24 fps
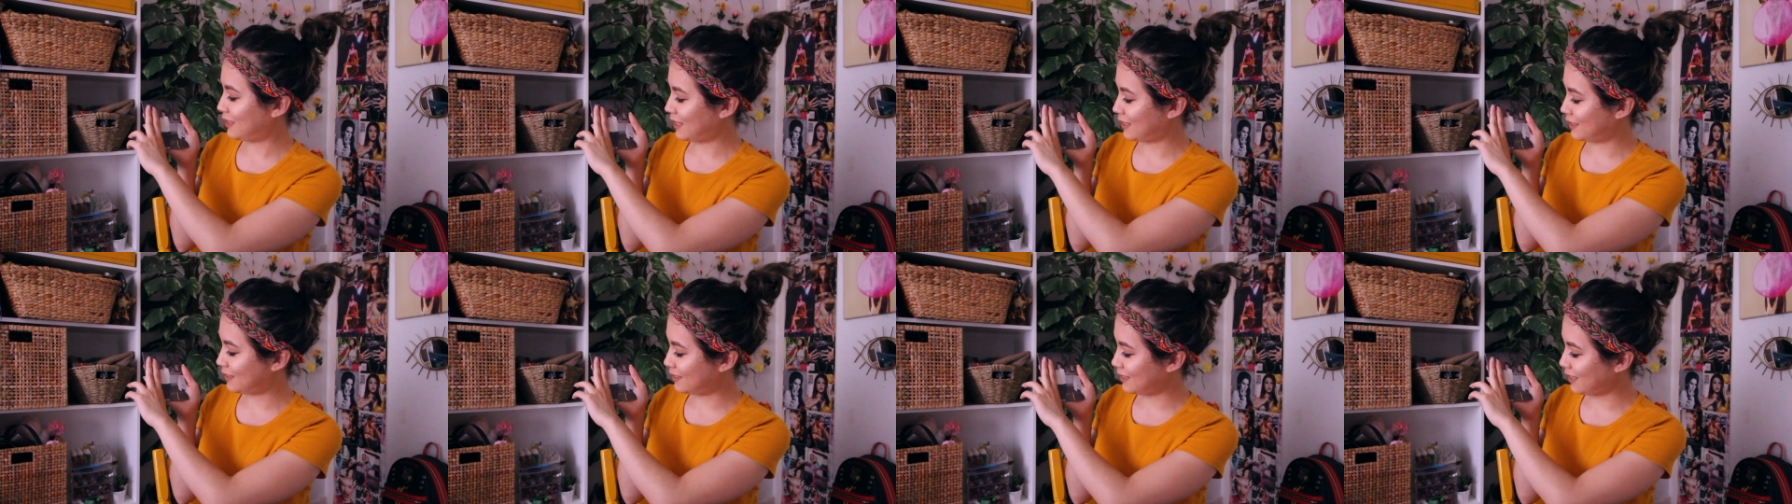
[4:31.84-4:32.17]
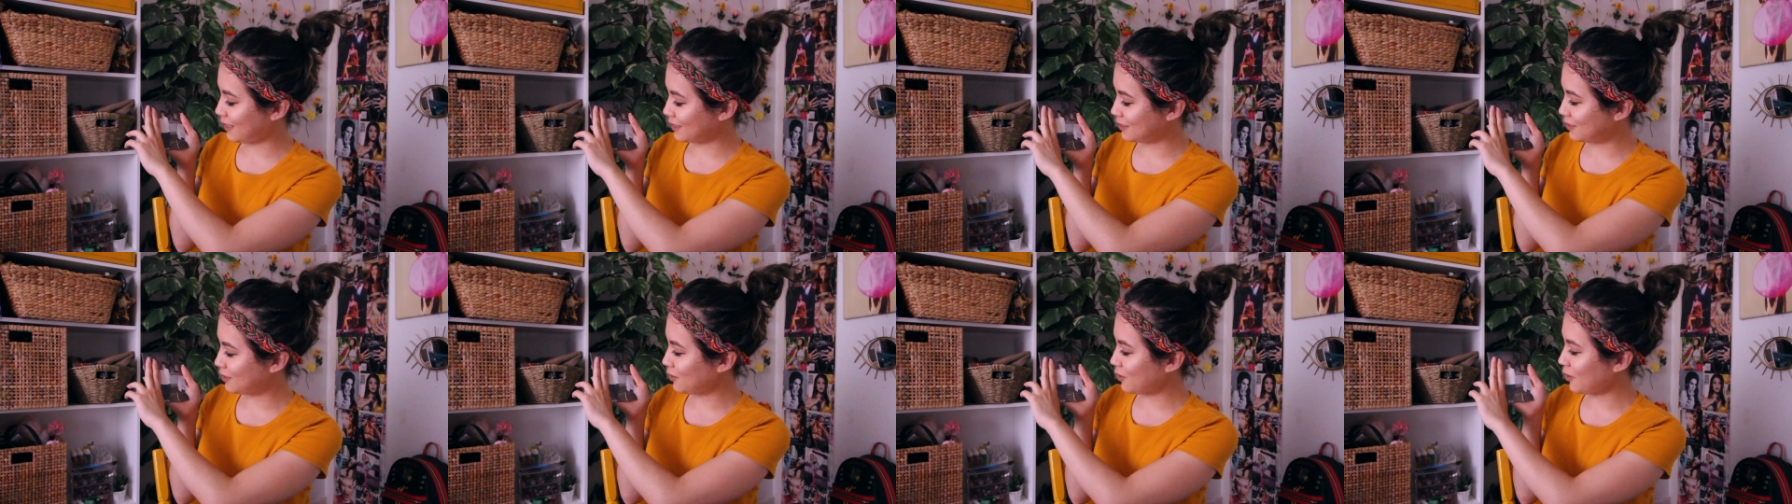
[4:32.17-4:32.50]
that's
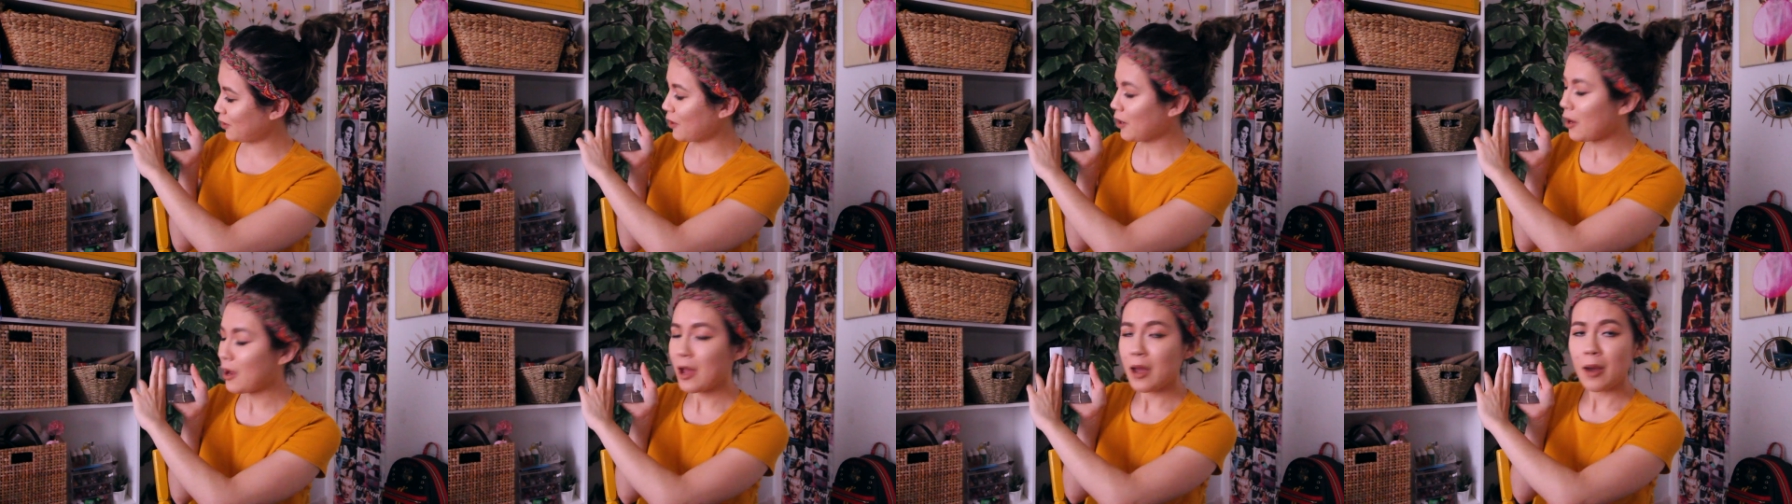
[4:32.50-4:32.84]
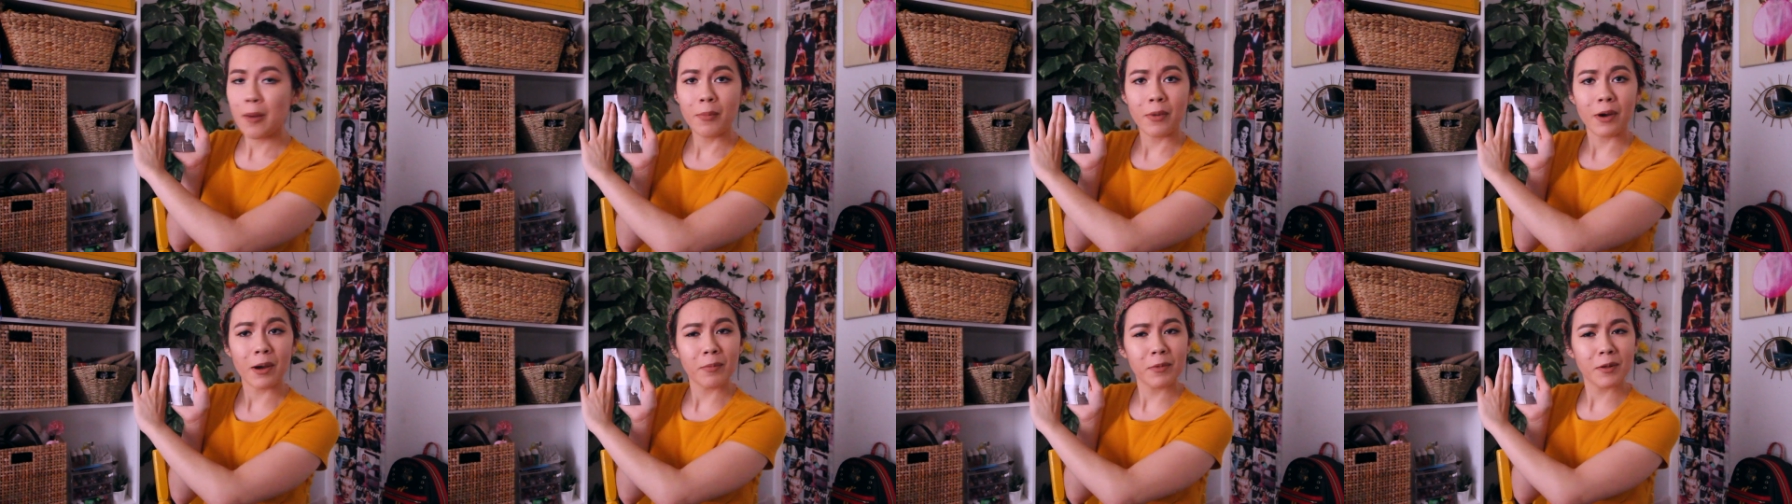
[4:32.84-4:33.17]
next to her,
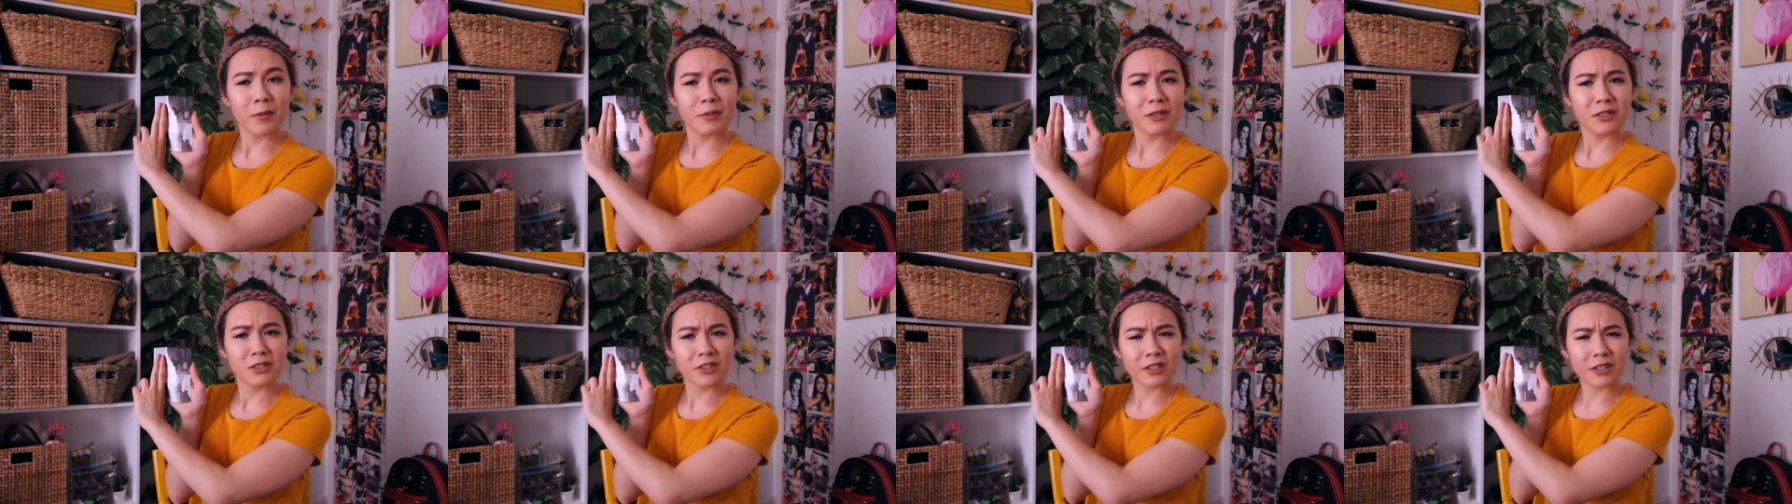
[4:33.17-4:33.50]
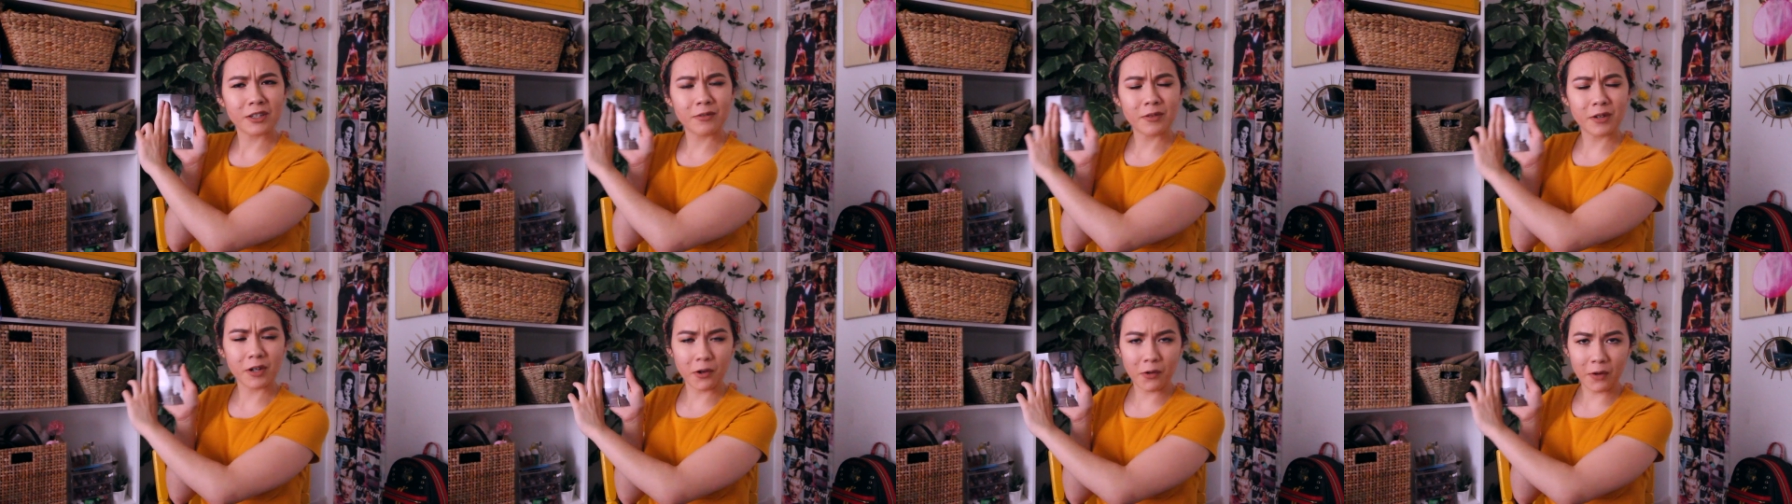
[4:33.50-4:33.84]
but I'm gonna be
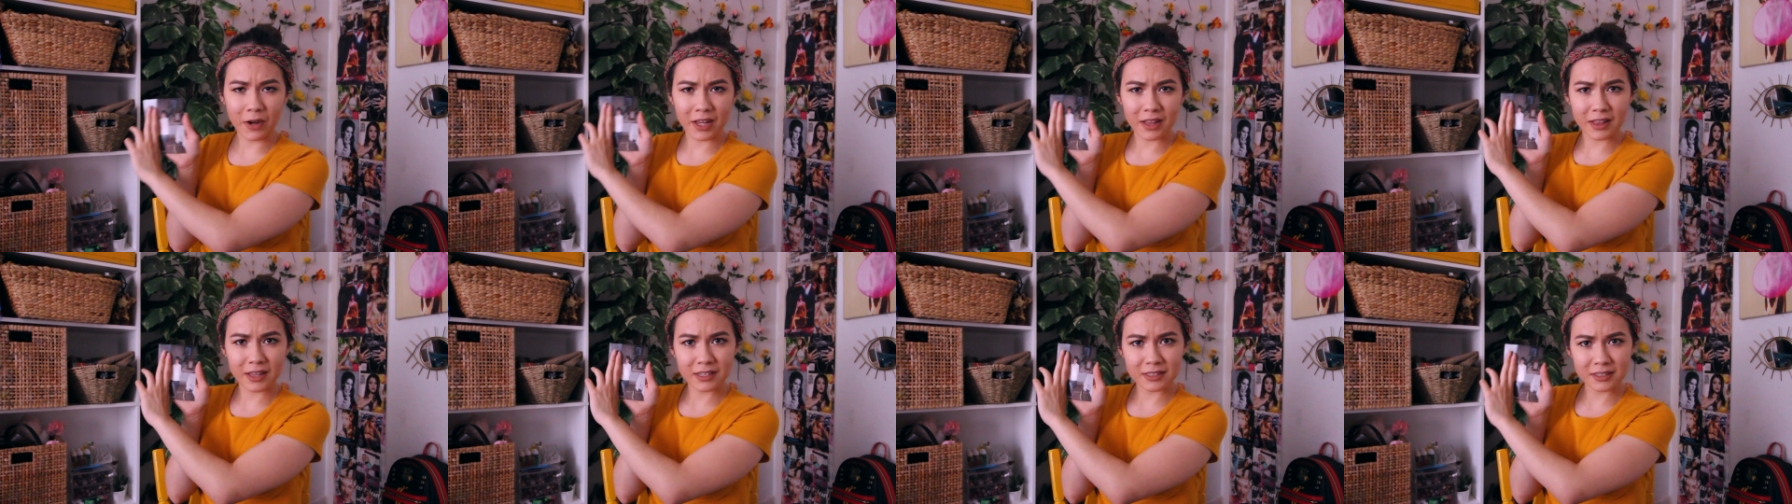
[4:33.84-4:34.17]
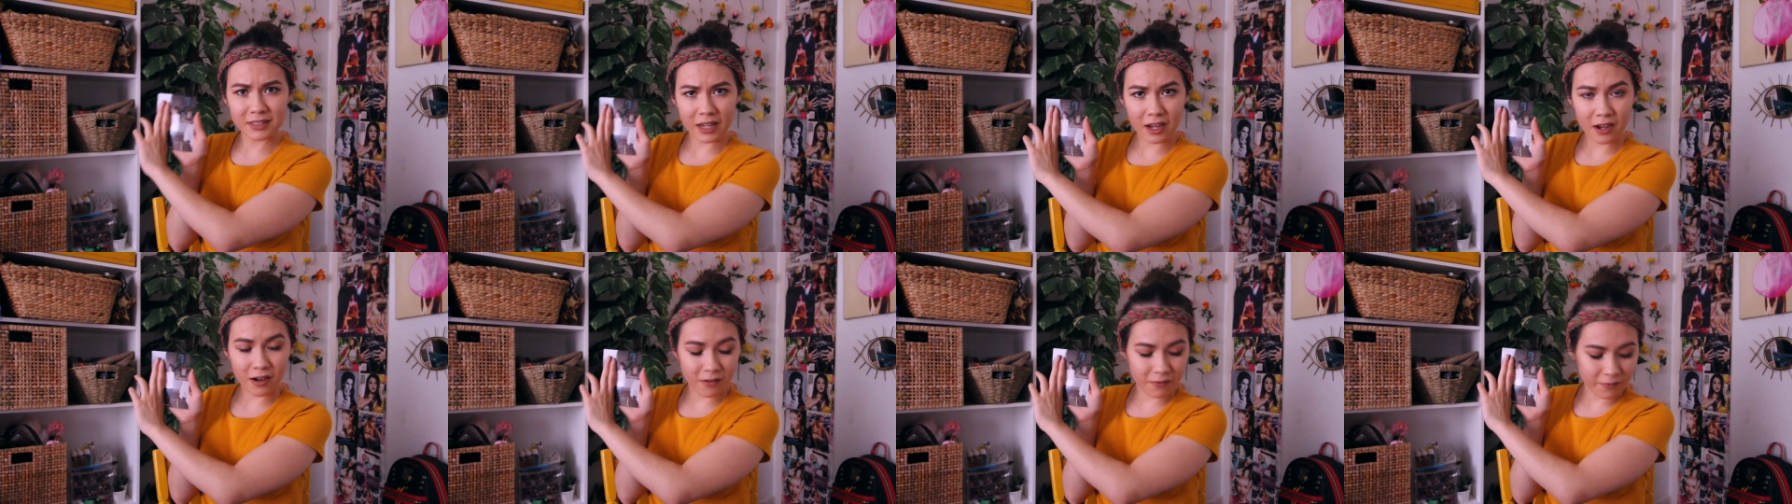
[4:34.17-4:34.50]
trying to recreate
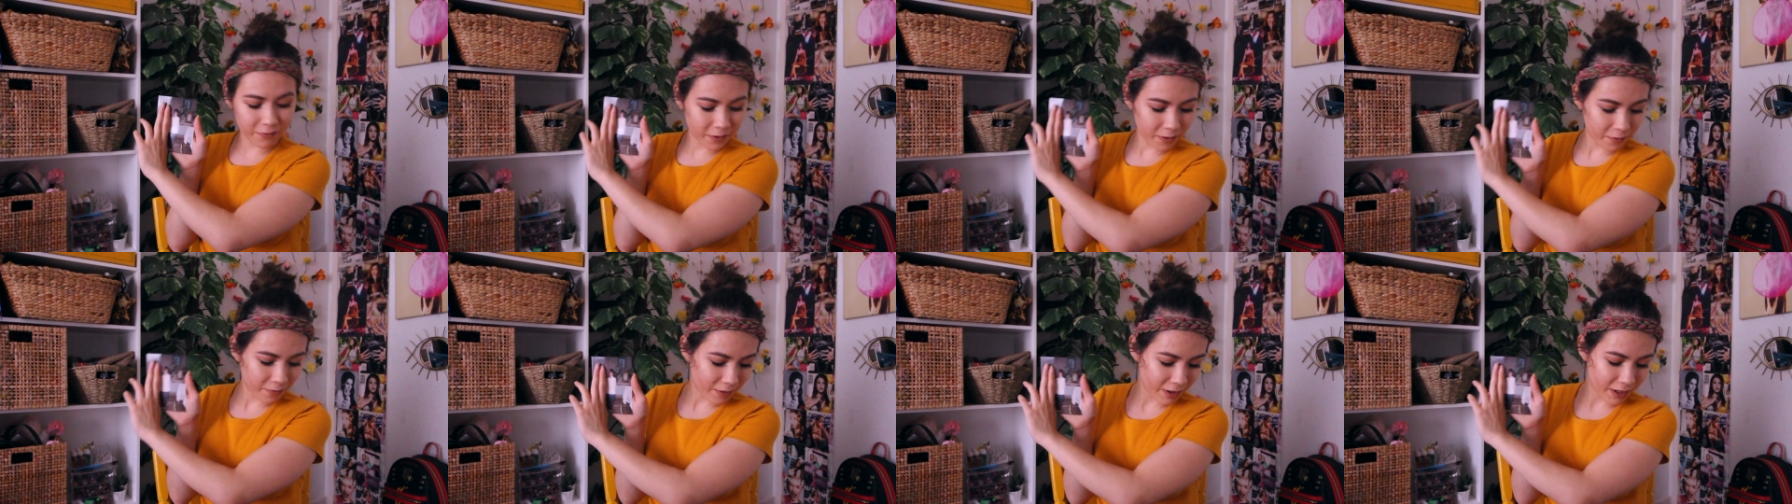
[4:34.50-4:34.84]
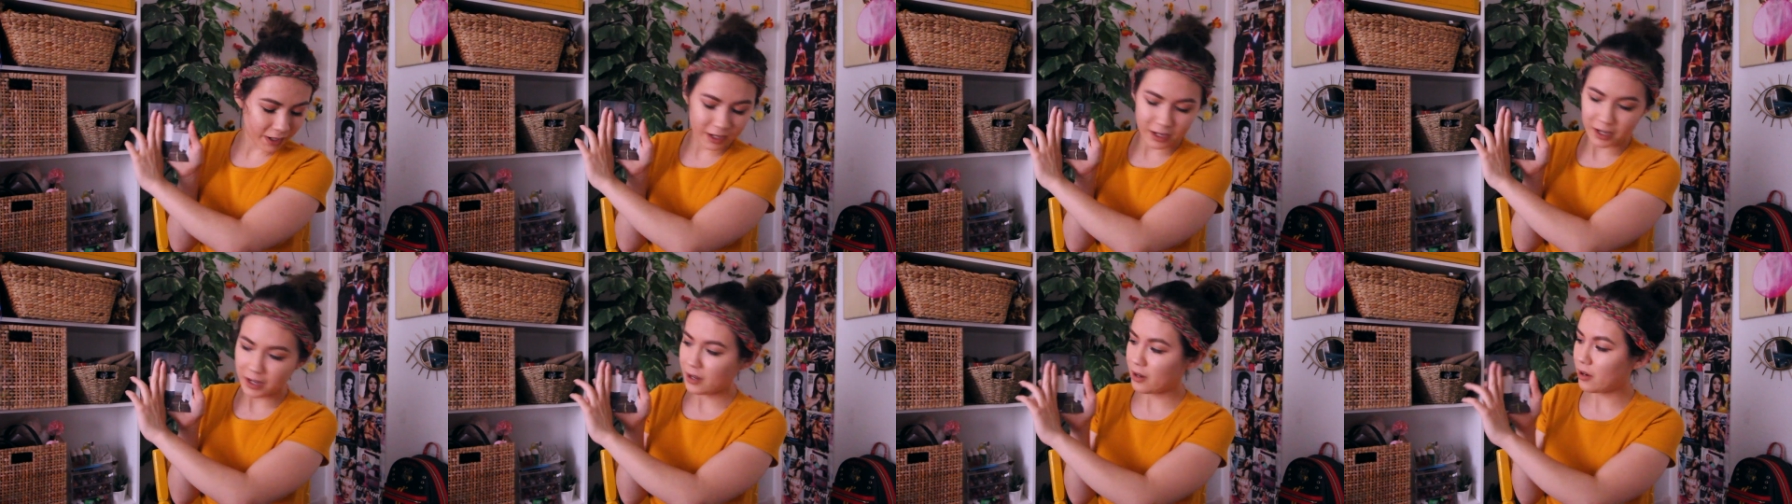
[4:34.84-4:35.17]
this outfit
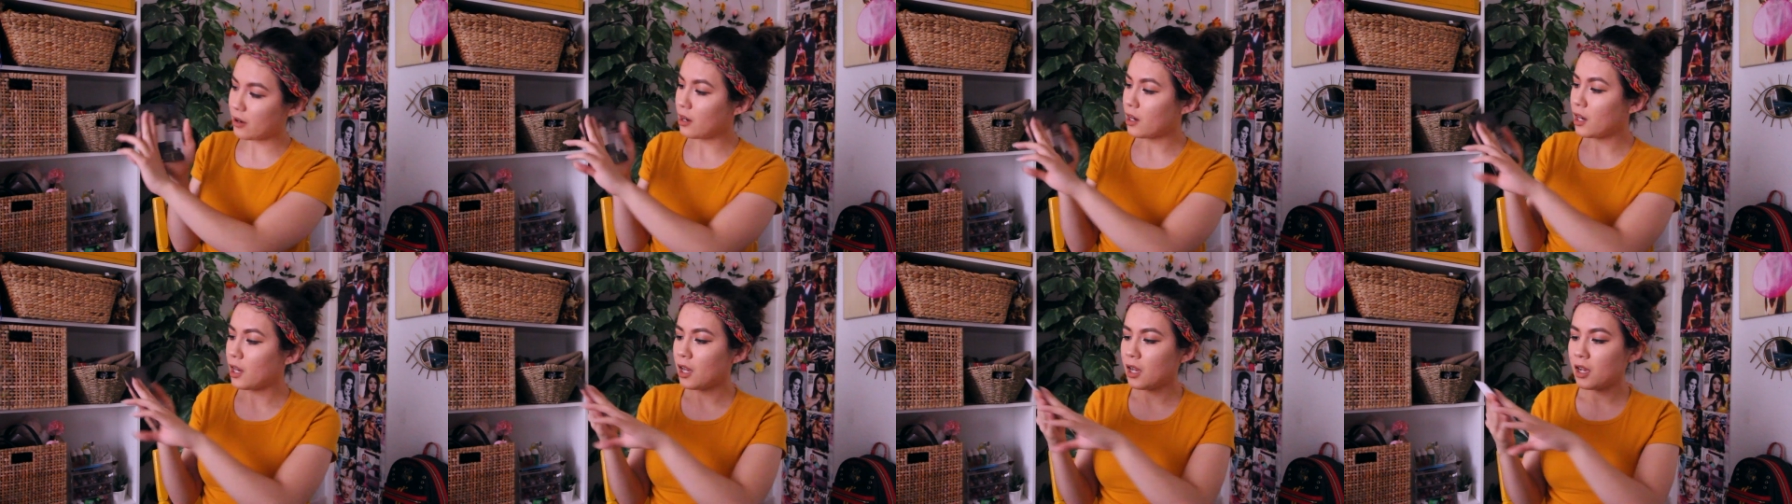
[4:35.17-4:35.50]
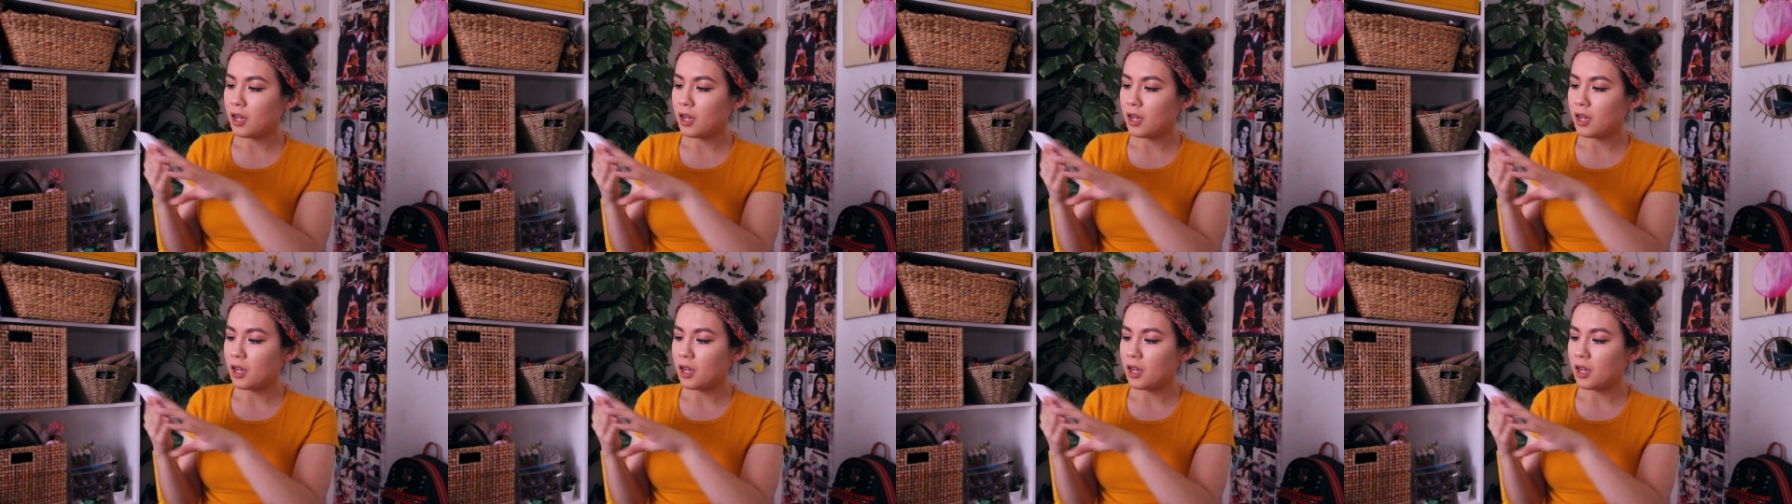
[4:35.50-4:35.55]
right here.